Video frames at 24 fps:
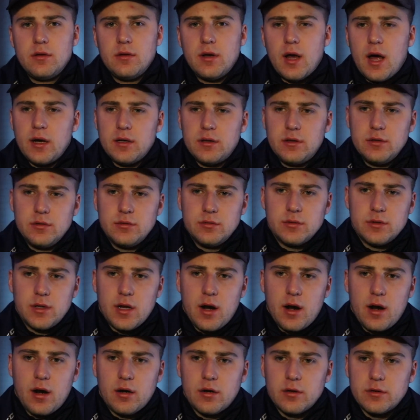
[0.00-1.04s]
Not doing
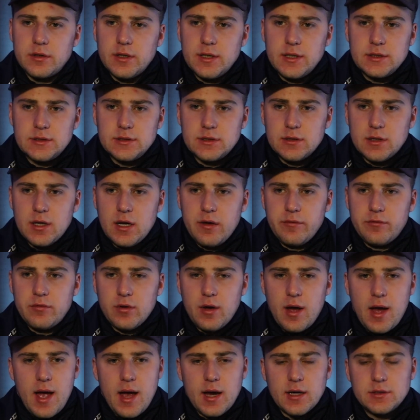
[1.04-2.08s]
the harder things in life
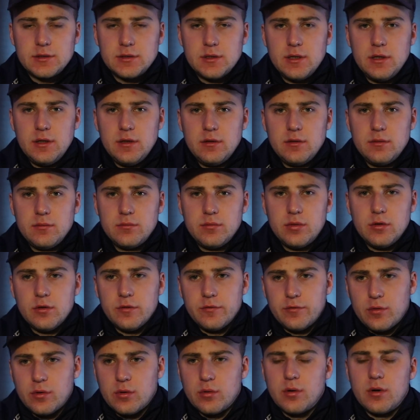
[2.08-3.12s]
to actually
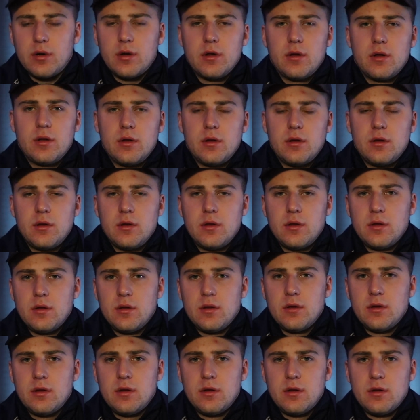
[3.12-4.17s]
pull forward.
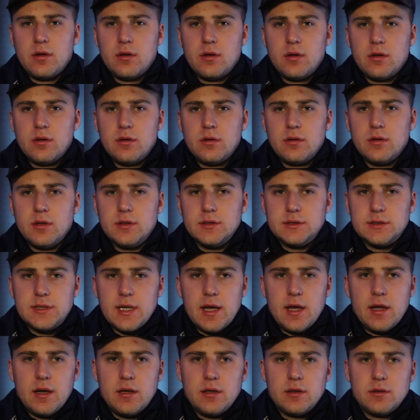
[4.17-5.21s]

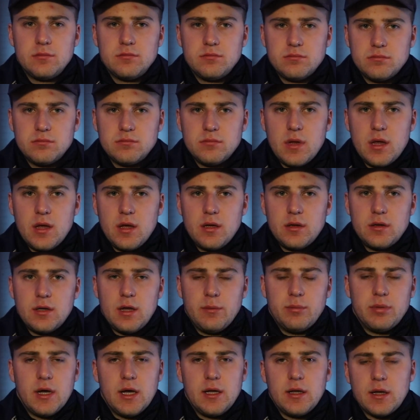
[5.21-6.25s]
Instead,
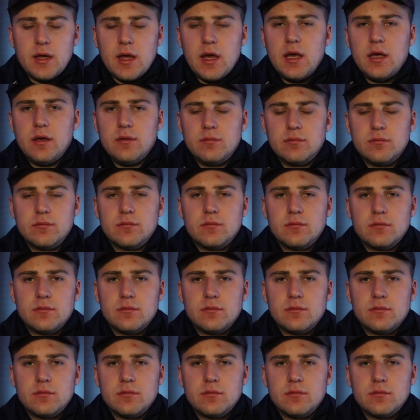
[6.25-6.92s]
they play the game.